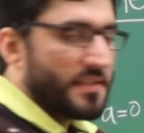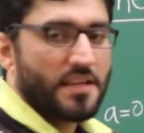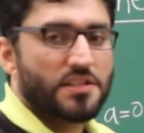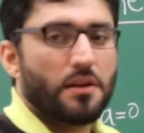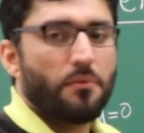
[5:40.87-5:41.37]

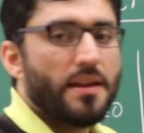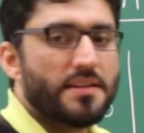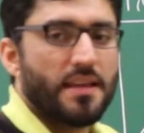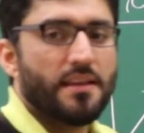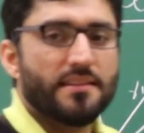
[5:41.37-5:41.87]

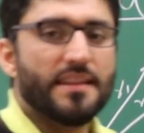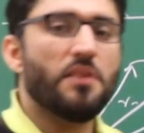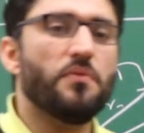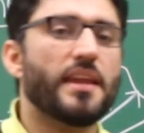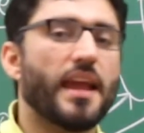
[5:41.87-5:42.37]
accelerating,
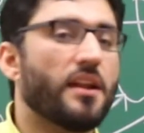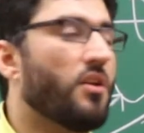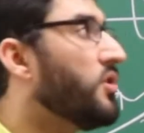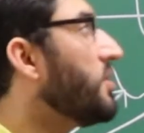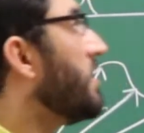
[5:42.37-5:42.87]
then we
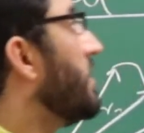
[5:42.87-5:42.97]
cannot